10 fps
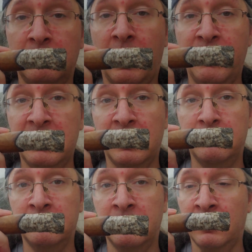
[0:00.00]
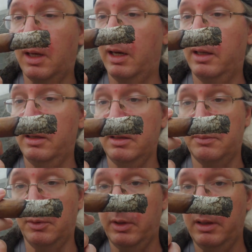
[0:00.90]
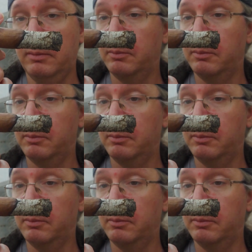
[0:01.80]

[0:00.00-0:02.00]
I fixed it and it is burning